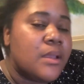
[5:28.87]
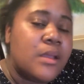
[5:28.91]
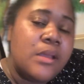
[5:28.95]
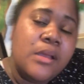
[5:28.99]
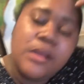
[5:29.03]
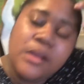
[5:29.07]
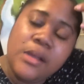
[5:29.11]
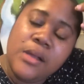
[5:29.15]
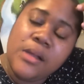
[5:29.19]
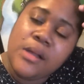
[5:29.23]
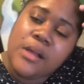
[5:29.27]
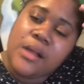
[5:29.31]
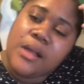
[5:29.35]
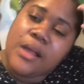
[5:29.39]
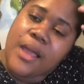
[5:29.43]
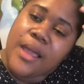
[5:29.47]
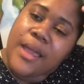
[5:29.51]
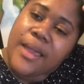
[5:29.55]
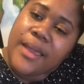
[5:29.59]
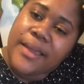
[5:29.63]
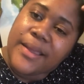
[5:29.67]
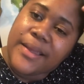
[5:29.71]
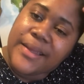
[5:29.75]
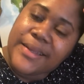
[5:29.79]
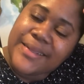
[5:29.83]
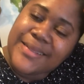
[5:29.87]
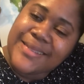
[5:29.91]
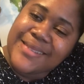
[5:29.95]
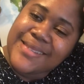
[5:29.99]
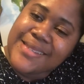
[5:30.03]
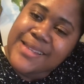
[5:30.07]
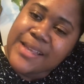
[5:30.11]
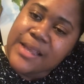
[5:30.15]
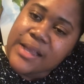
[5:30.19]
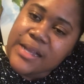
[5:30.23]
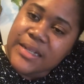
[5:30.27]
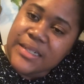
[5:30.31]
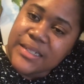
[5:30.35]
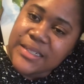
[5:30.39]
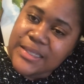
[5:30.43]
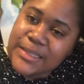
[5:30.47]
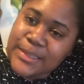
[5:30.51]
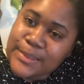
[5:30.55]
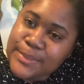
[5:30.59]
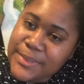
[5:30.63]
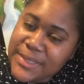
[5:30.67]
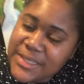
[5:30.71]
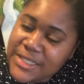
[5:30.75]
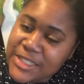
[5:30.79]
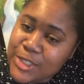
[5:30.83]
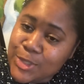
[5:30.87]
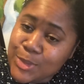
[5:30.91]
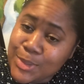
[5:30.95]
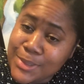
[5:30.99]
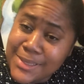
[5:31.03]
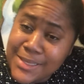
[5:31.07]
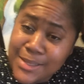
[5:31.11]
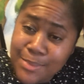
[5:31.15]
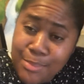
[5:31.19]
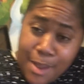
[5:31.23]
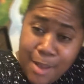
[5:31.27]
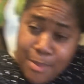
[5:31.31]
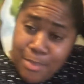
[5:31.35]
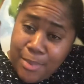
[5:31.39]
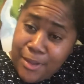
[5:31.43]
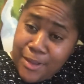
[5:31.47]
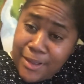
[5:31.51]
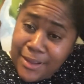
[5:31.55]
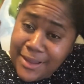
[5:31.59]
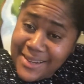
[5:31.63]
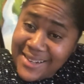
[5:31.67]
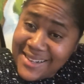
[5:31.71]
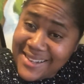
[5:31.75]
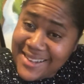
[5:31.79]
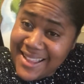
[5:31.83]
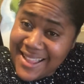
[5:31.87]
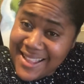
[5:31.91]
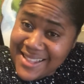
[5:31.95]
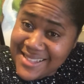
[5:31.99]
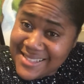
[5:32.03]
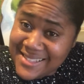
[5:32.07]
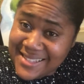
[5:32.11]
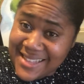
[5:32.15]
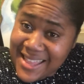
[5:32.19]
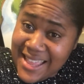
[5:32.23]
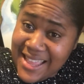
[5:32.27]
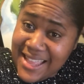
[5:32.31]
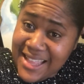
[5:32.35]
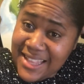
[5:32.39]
And I just wanted to pop on and say hello.